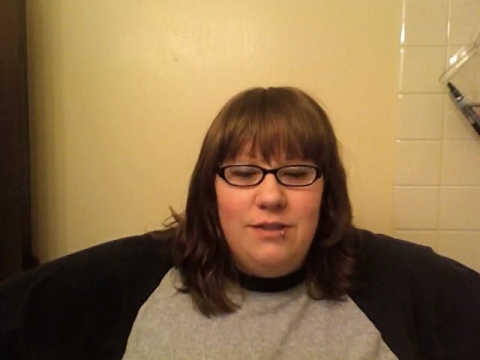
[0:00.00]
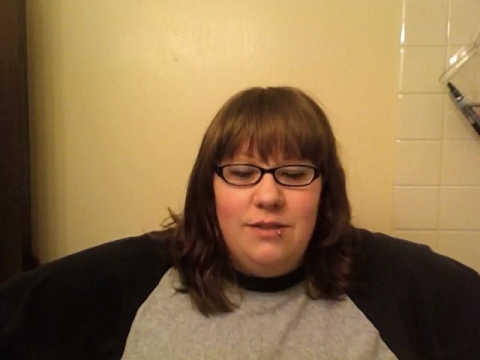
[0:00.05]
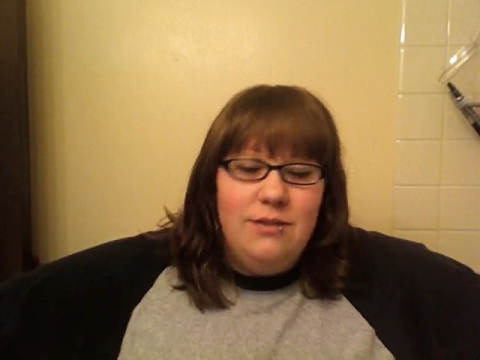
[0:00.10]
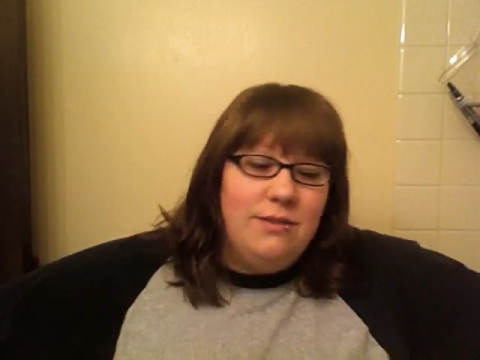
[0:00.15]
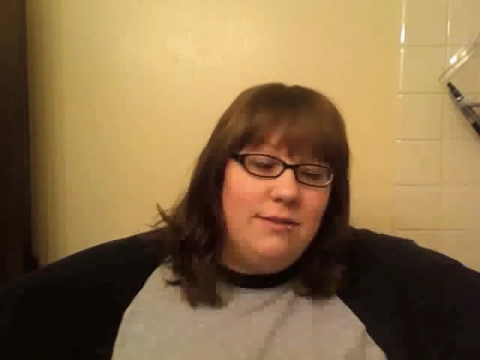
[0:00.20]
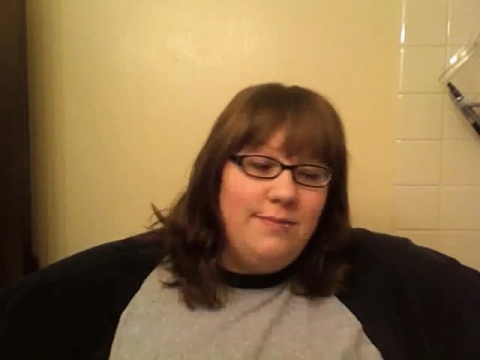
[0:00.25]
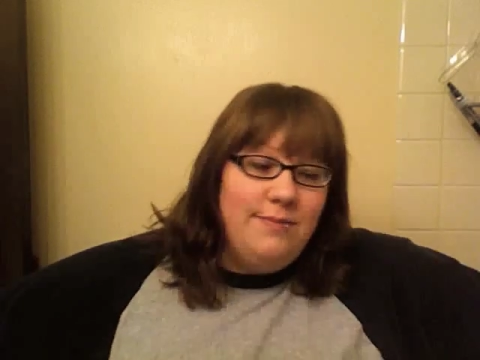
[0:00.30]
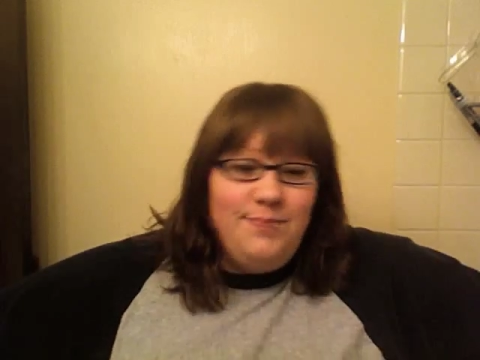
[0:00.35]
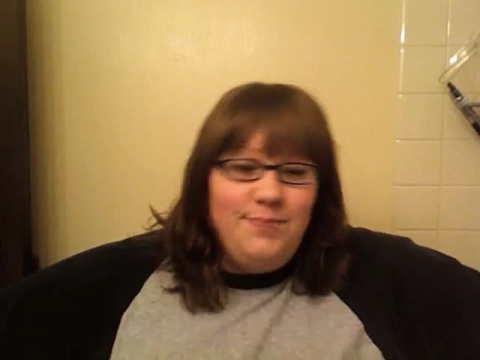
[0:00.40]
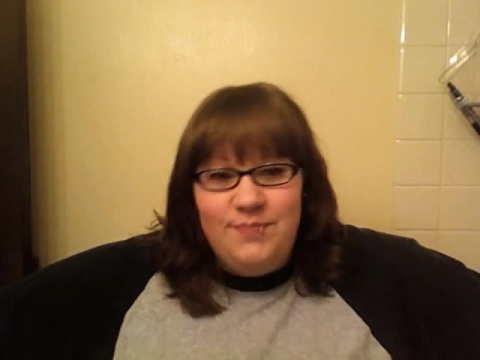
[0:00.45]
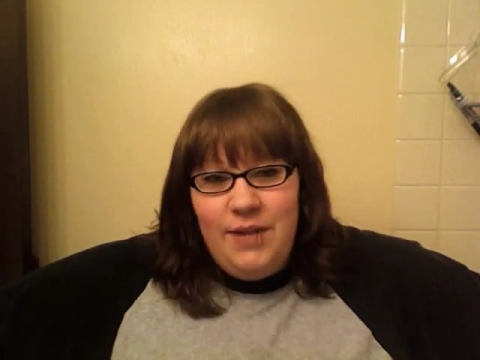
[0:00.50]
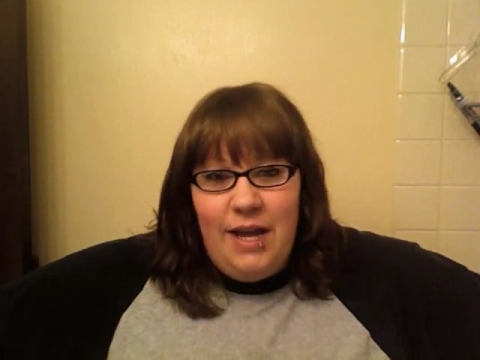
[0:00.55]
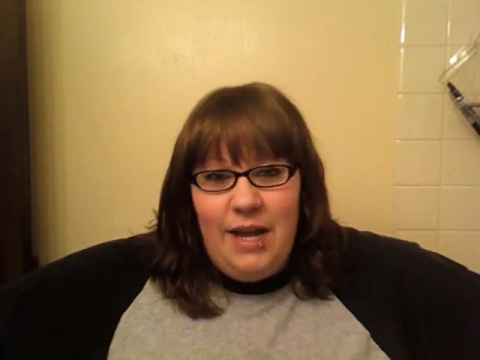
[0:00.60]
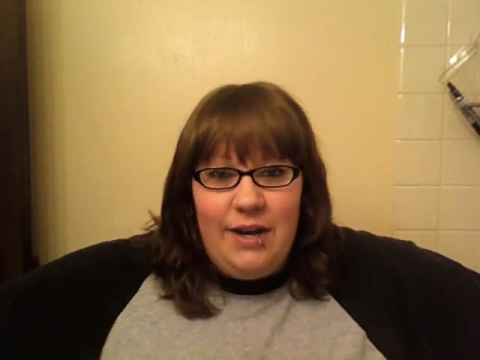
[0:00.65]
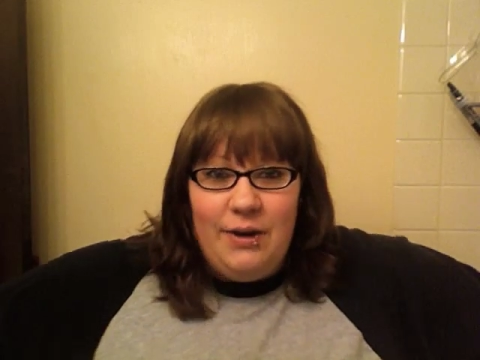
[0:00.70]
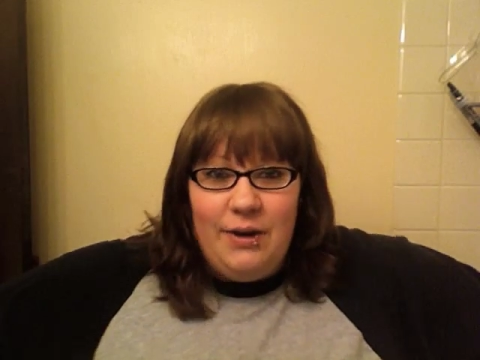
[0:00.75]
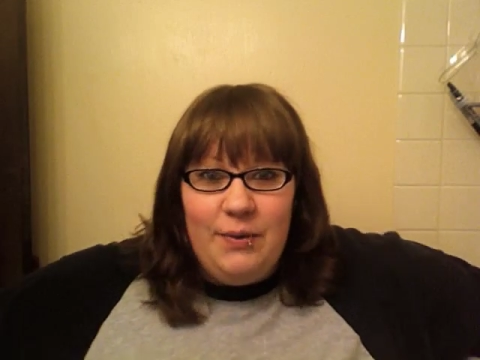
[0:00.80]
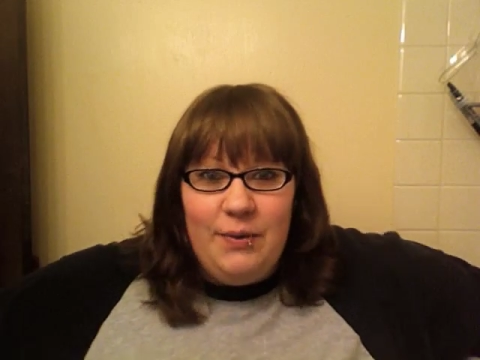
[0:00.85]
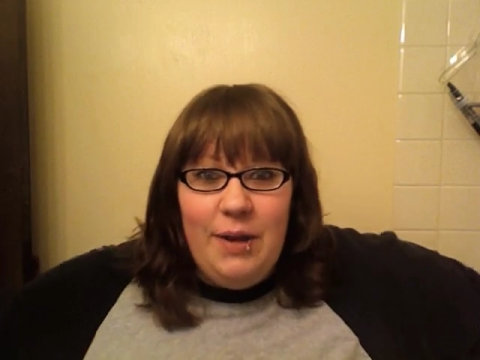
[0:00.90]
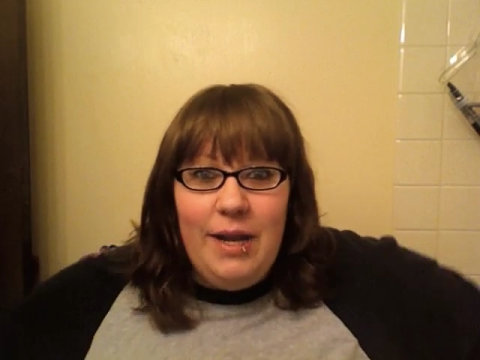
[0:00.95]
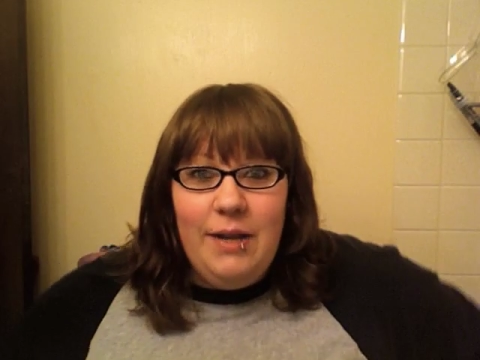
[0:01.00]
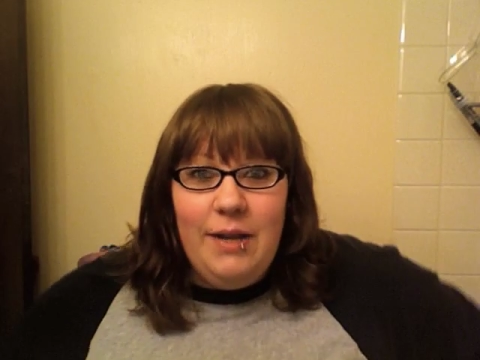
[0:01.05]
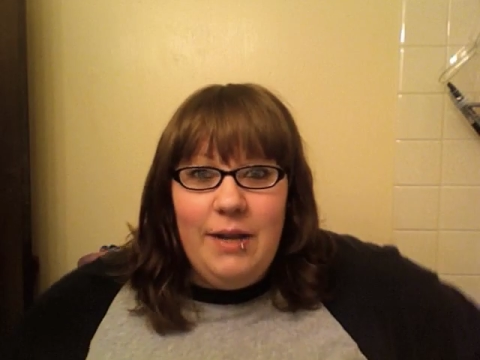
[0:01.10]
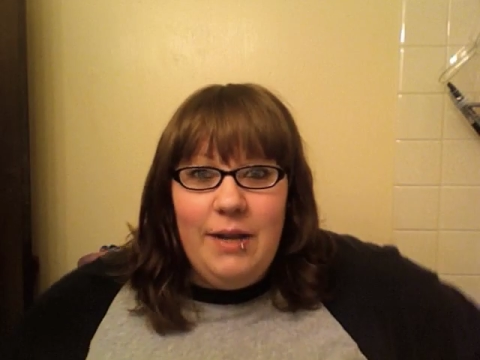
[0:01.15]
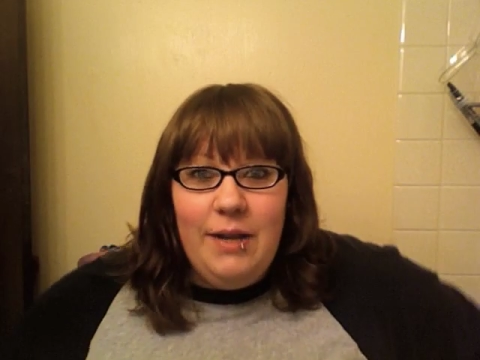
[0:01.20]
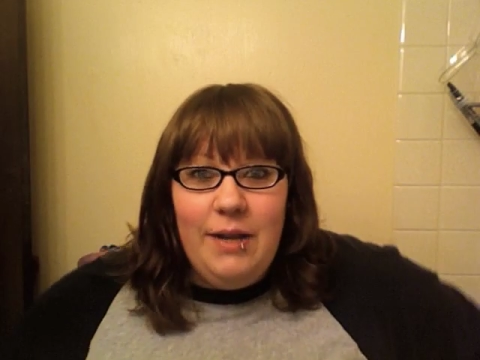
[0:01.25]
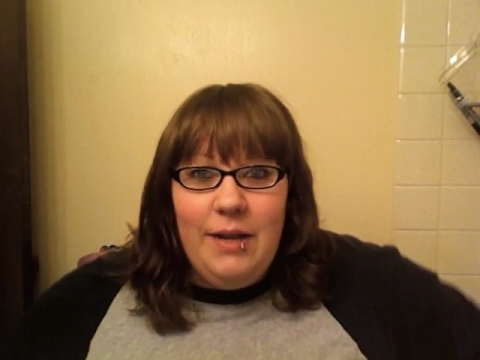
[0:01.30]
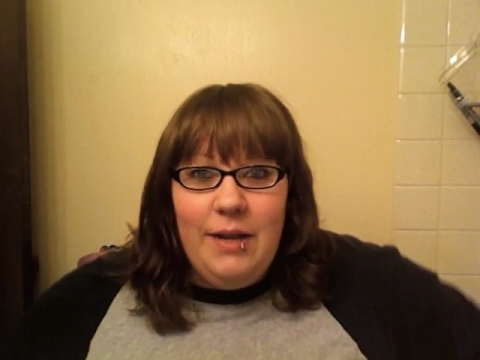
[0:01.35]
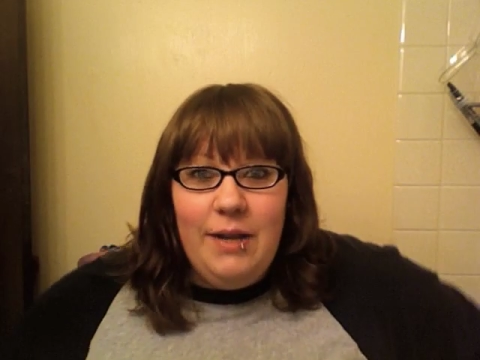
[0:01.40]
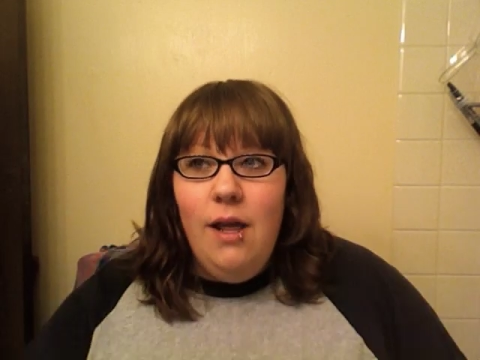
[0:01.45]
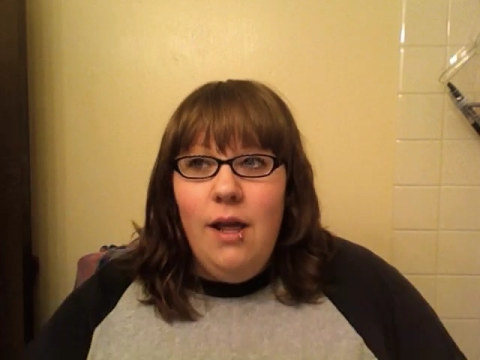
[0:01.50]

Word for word: and I don't know. Anyway,